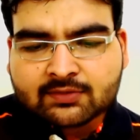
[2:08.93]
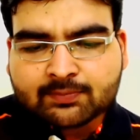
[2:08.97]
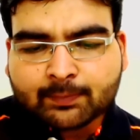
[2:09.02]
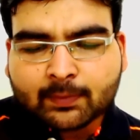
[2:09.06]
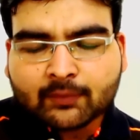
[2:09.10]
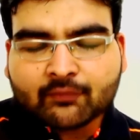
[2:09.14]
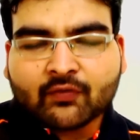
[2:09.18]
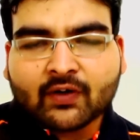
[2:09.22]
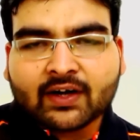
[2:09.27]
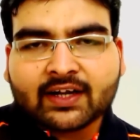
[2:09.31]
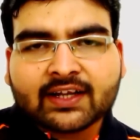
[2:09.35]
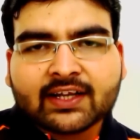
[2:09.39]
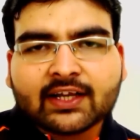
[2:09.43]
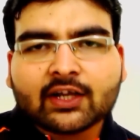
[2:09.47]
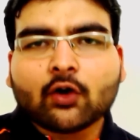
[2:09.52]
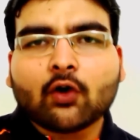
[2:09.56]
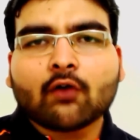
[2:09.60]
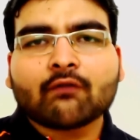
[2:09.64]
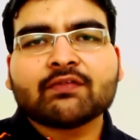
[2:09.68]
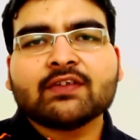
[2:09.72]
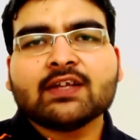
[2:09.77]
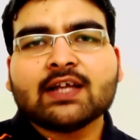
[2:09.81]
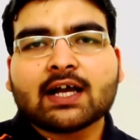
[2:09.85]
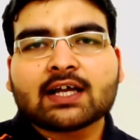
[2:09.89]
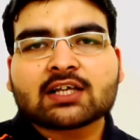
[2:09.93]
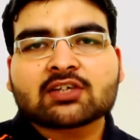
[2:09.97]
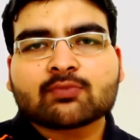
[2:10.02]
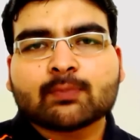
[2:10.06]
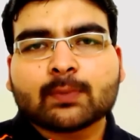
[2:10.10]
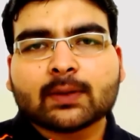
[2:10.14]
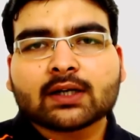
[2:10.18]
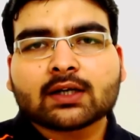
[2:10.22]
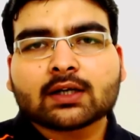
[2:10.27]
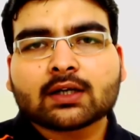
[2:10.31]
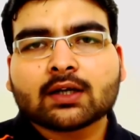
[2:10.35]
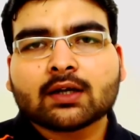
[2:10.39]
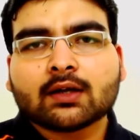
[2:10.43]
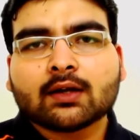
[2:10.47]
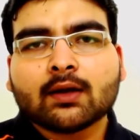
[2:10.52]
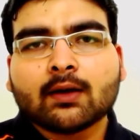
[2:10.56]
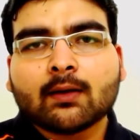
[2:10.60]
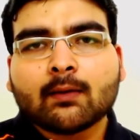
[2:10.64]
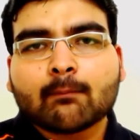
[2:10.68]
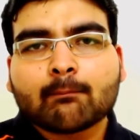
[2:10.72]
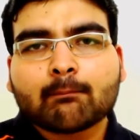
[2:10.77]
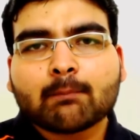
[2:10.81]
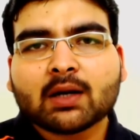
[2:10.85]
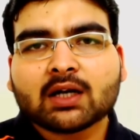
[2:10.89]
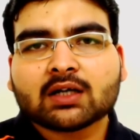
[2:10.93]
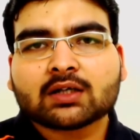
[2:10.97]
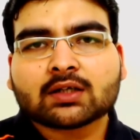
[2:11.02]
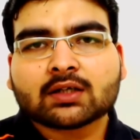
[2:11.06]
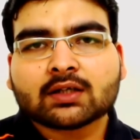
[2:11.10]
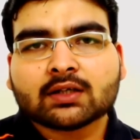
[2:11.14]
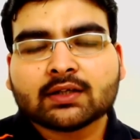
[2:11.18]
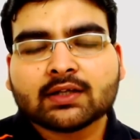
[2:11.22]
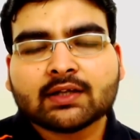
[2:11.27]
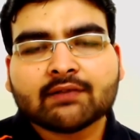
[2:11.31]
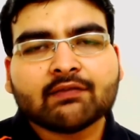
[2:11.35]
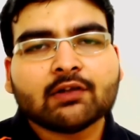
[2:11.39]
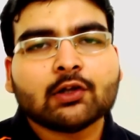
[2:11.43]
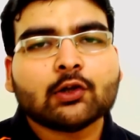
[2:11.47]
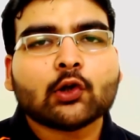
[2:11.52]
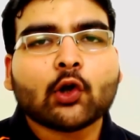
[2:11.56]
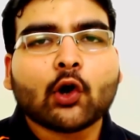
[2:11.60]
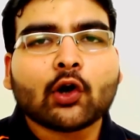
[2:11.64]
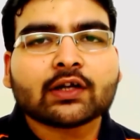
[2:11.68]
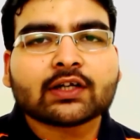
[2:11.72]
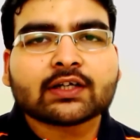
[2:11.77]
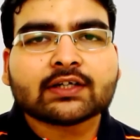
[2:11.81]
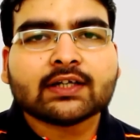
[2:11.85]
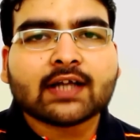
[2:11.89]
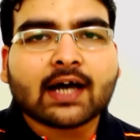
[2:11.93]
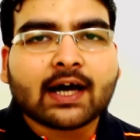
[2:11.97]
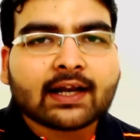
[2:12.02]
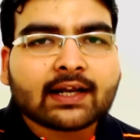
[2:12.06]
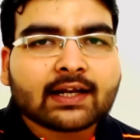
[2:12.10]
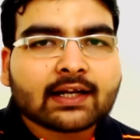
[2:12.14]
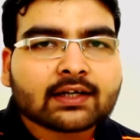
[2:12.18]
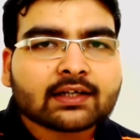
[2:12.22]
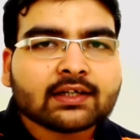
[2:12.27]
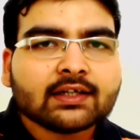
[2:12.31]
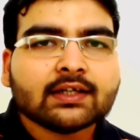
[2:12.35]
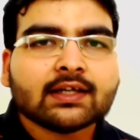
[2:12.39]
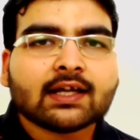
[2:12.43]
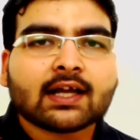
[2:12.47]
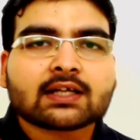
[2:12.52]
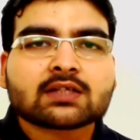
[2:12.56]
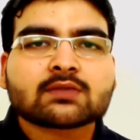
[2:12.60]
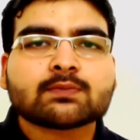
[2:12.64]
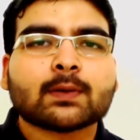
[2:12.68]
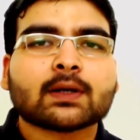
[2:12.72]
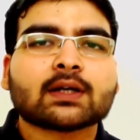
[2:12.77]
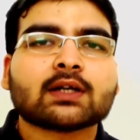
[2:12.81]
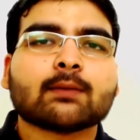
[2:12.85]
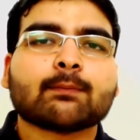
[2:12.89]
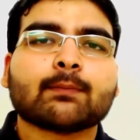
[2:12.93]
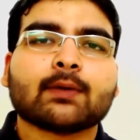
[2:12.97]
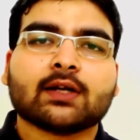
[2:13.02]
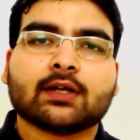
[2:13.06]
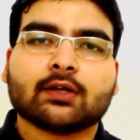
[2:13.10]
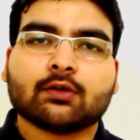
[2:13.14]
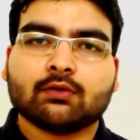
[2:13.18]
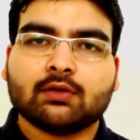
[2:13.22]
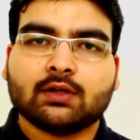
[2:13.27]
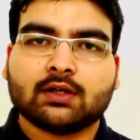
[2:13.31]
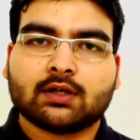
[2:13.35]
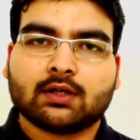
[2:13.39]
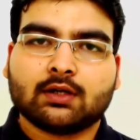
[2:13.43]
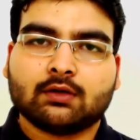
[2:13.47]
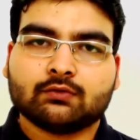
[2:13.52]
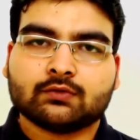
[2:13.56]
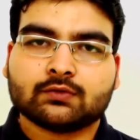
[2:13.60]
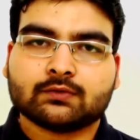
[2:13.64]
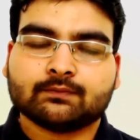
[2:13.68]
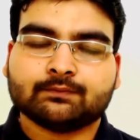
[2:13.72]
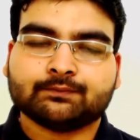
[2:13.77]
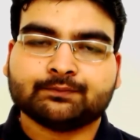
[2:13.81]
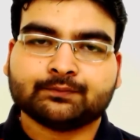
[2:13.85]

working of the aspect, but they will not directly aspect a particular house.